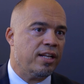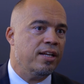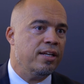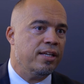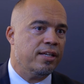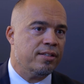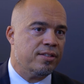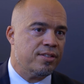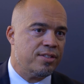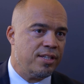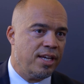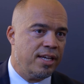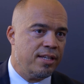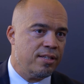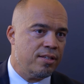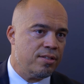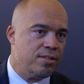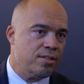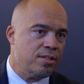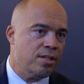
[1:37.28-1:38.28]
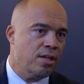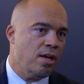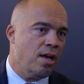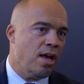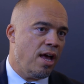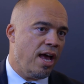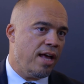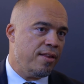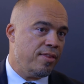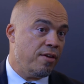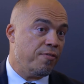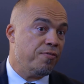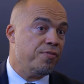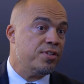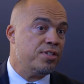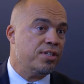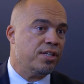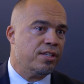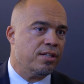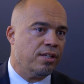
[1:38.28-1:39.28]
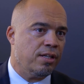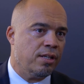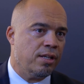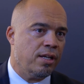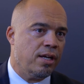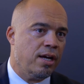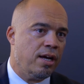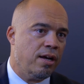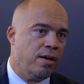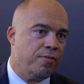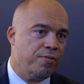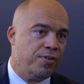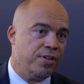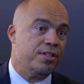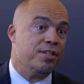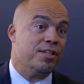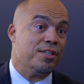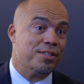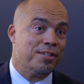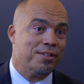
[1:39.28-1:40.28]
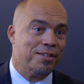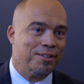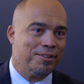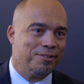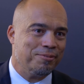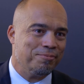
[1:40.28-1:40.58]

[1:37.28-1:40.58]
clinical status and their physical fitness.